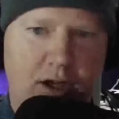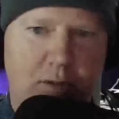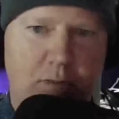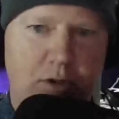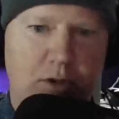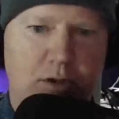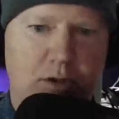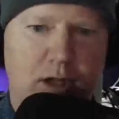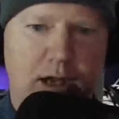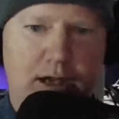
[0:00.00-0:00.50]

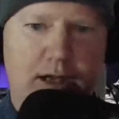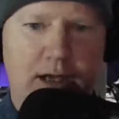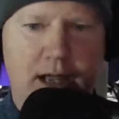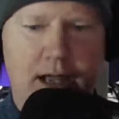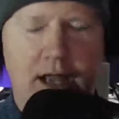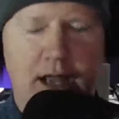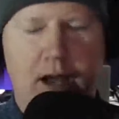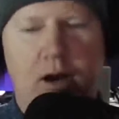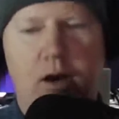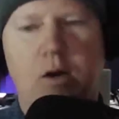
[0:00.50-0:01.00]
Moonlight
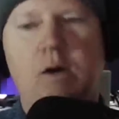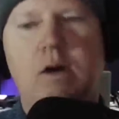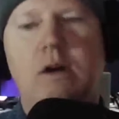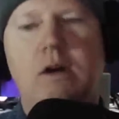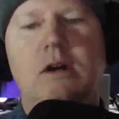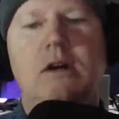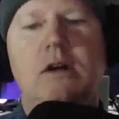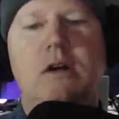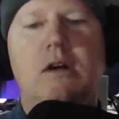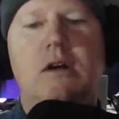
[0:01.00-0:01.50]
now,
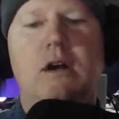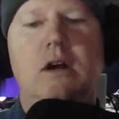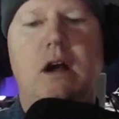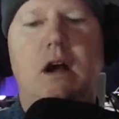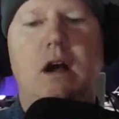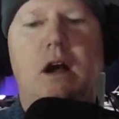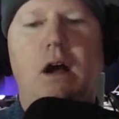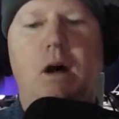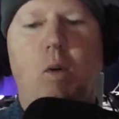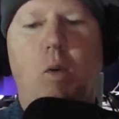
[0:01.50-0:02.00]

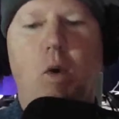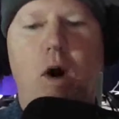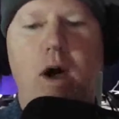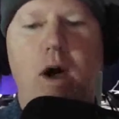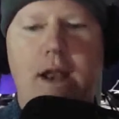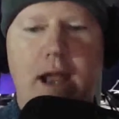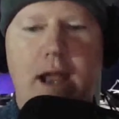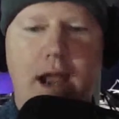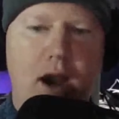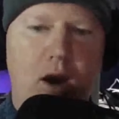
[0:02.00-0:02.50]

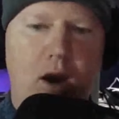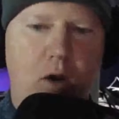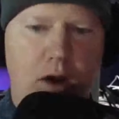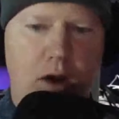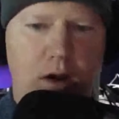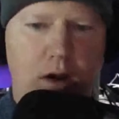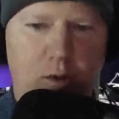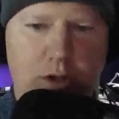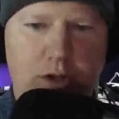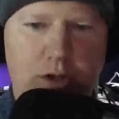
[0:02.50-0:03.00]
what
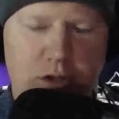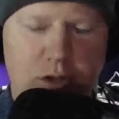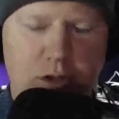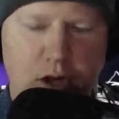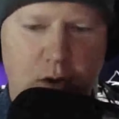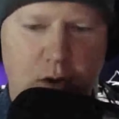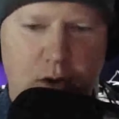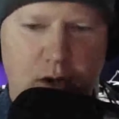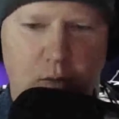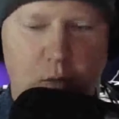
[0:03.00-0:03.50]
era would you
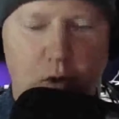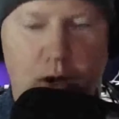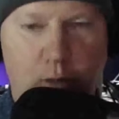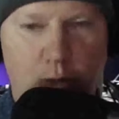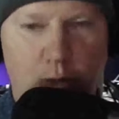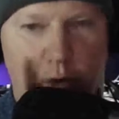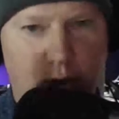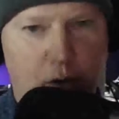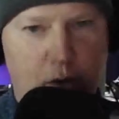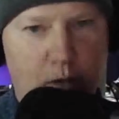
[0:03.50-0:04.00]
go in?
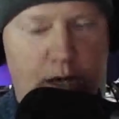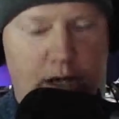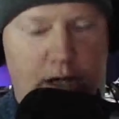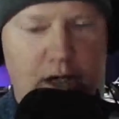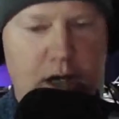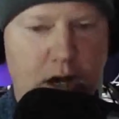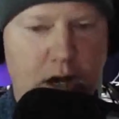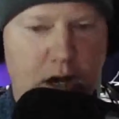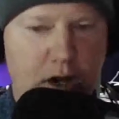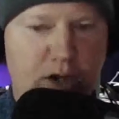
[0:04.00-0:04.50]
What
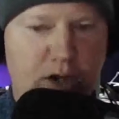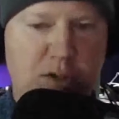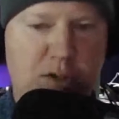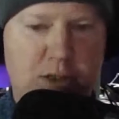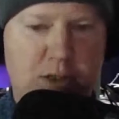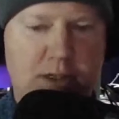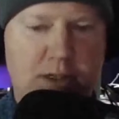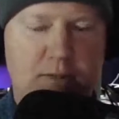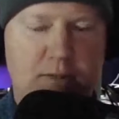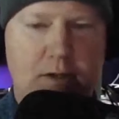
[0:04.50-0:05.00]
year
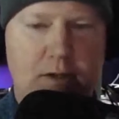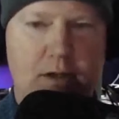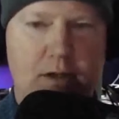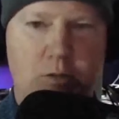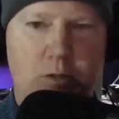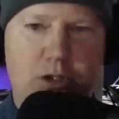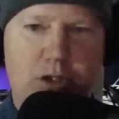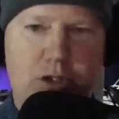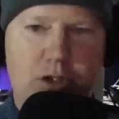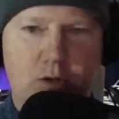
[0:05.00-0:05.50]
specifically
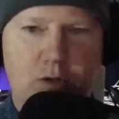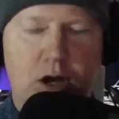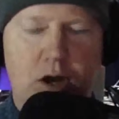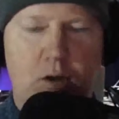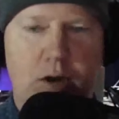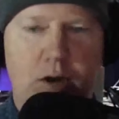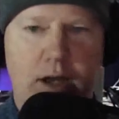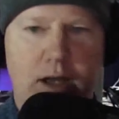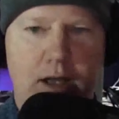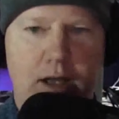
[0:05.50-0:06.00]
would you
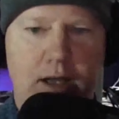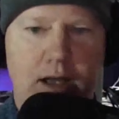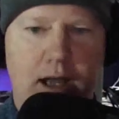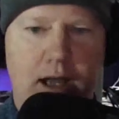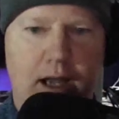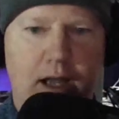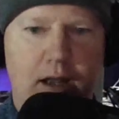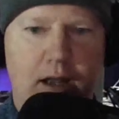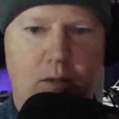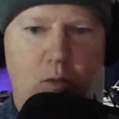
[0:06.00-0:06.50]
go in,
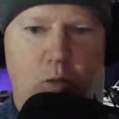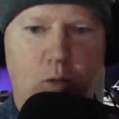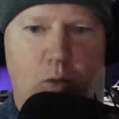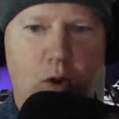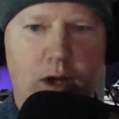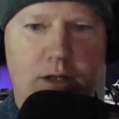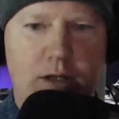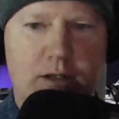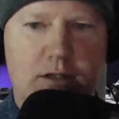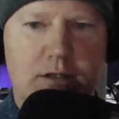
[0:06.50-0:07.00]
and
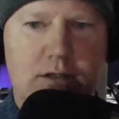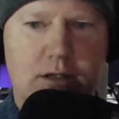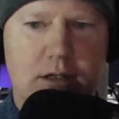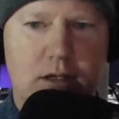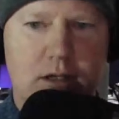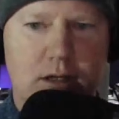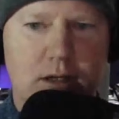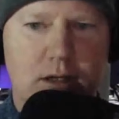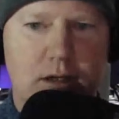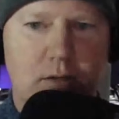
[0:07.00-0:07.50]
what
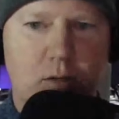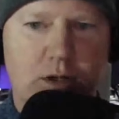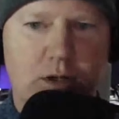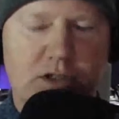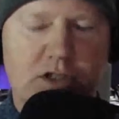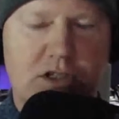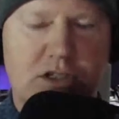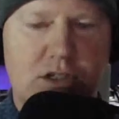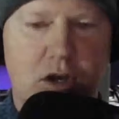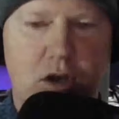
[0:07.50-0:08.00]

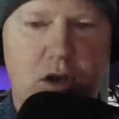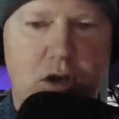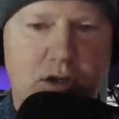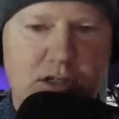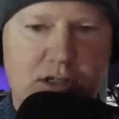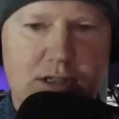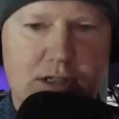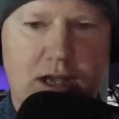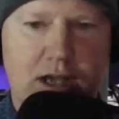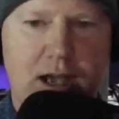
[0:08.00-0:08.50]
song
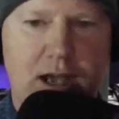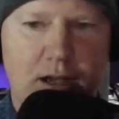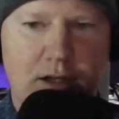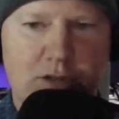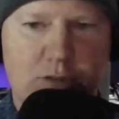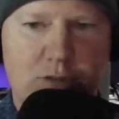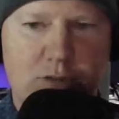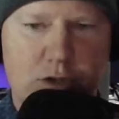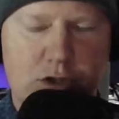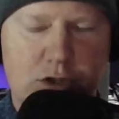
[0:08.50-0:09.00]

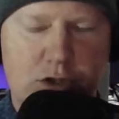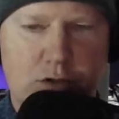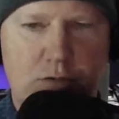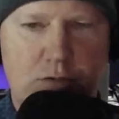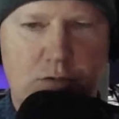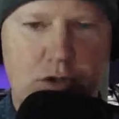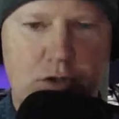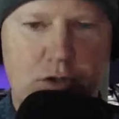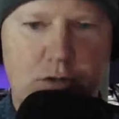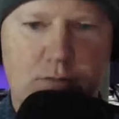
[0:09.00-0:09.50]
styles would you
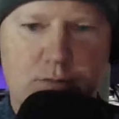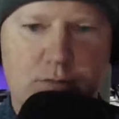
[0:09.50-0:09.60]
do?